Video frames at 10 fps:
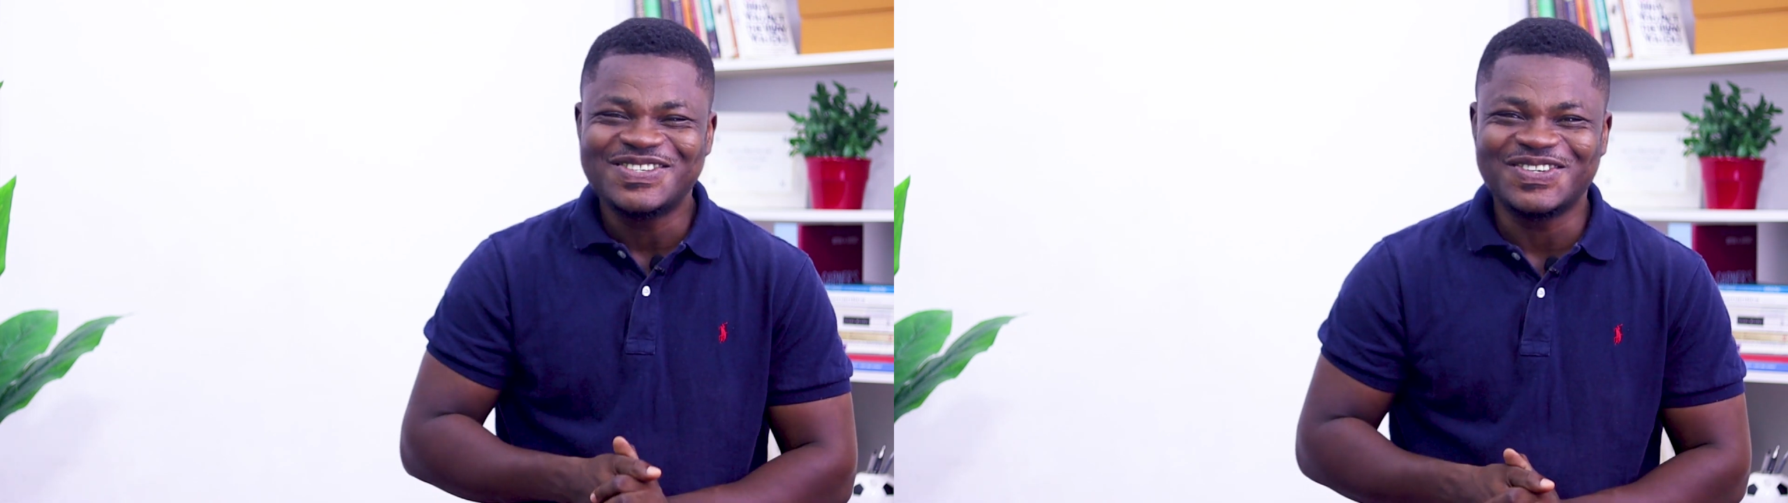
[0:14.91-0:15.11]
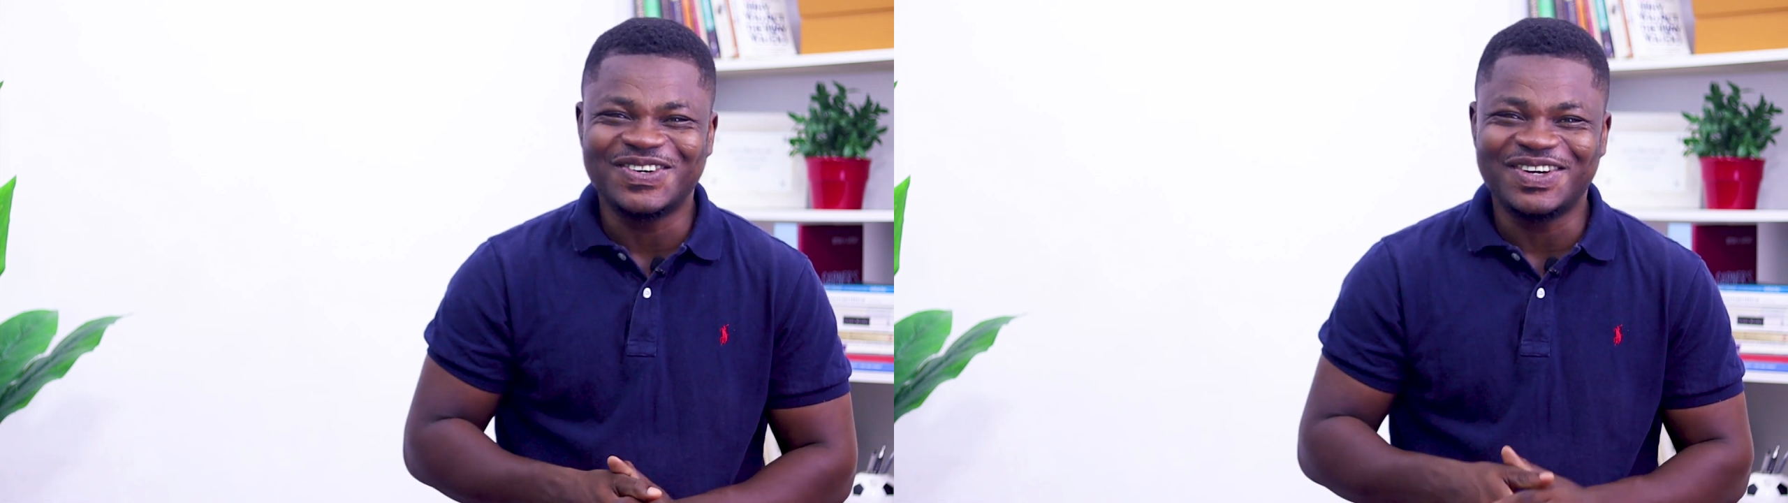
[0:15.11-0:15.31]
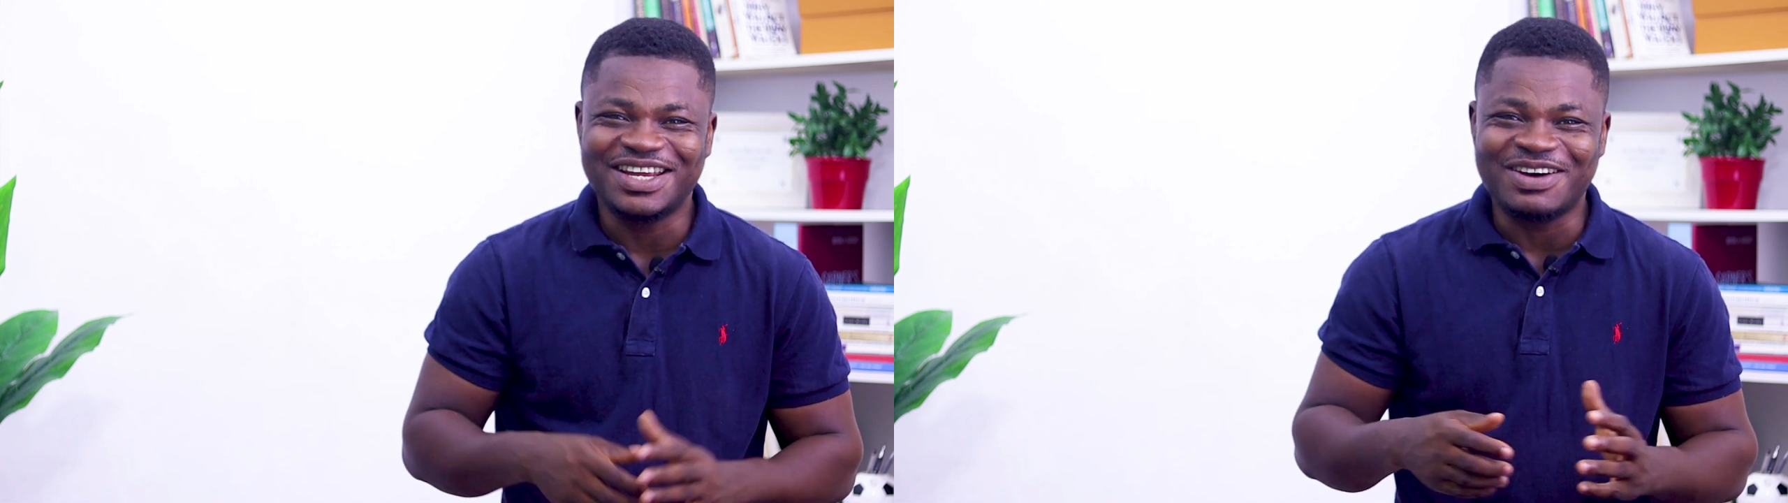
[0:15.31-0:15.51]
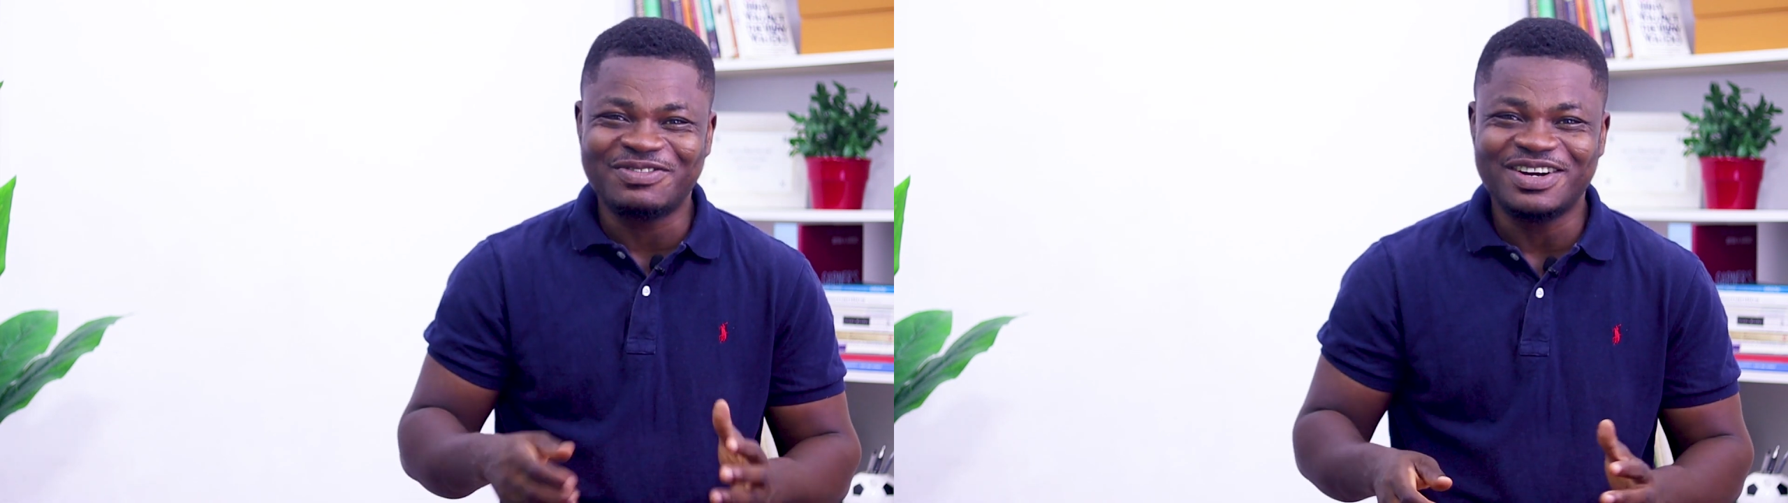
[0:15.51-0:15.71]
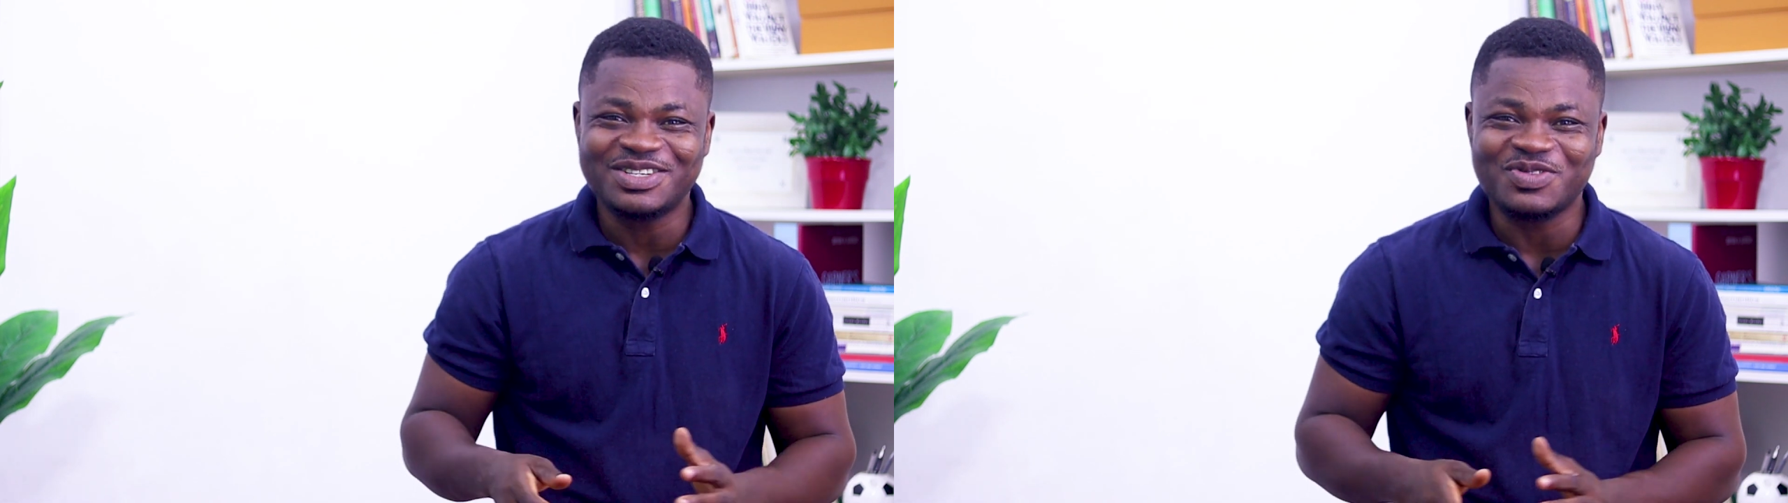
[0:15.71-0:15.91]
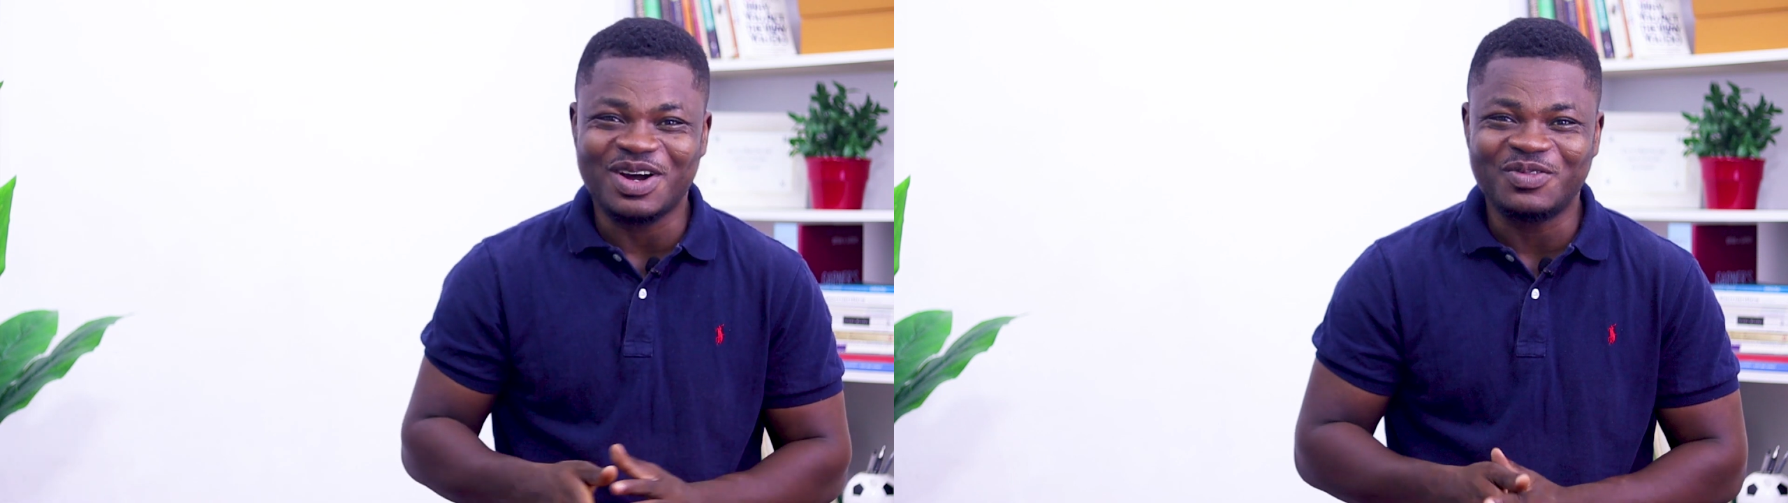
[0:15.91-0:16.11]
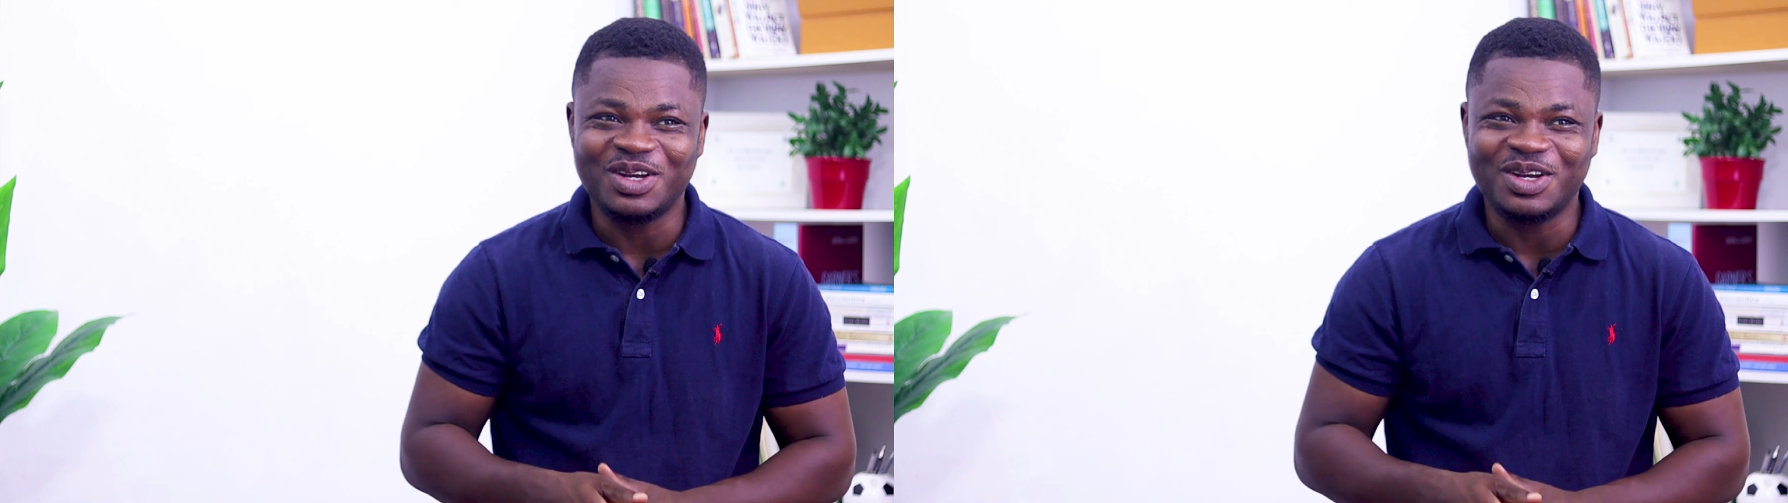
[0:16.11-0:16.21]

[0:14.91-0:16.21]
So in our first one,